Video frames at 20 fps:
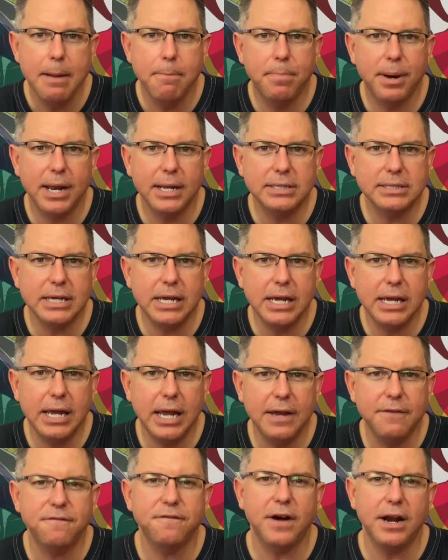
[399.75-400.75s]
But it's
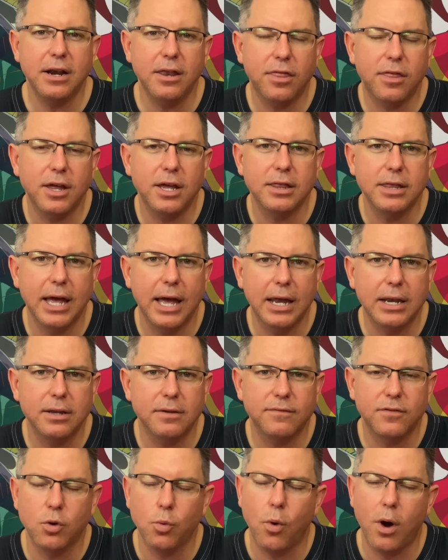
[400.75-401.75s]
a fun thing that
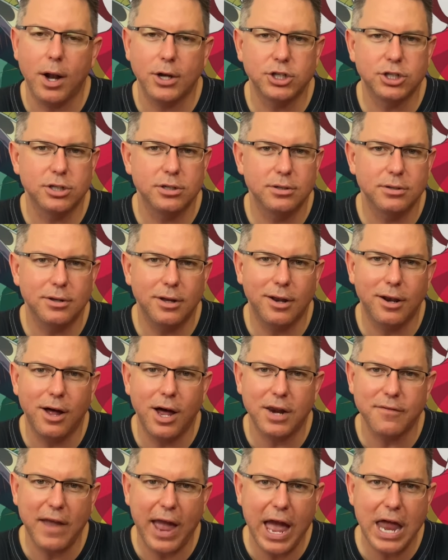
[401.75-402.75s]
if you watch a
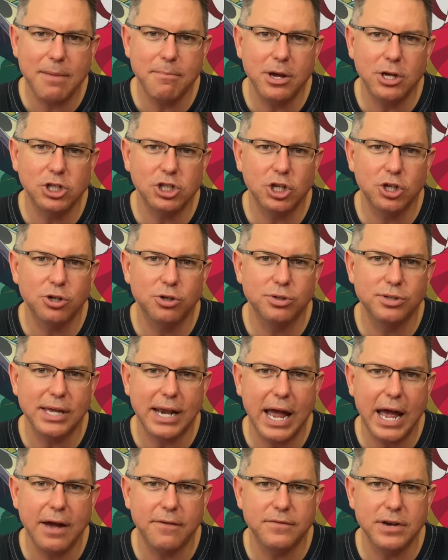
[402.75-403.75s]
lot of anime shows
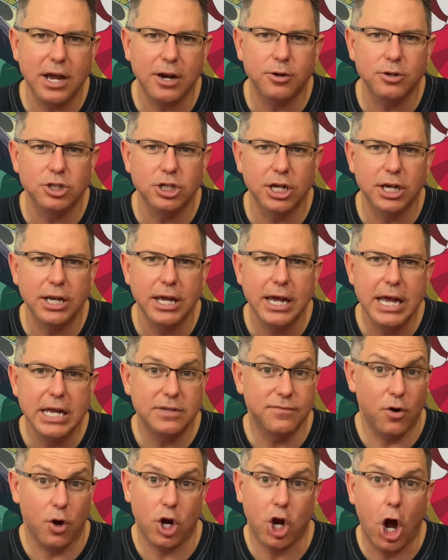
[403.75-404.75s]
that have Nekojin, it's
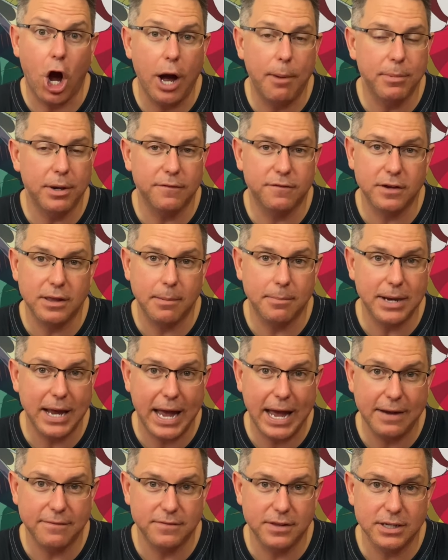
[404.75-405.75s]
very common for them to
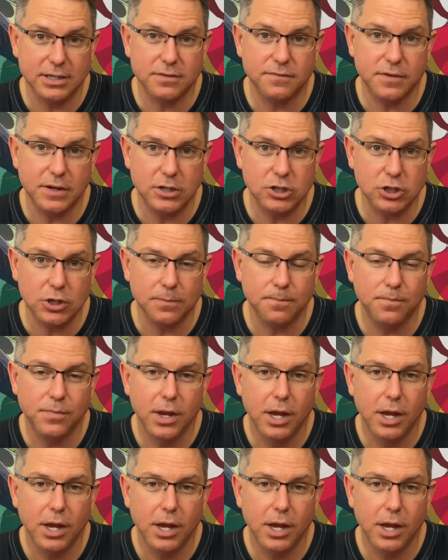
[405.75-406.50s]
have this feature.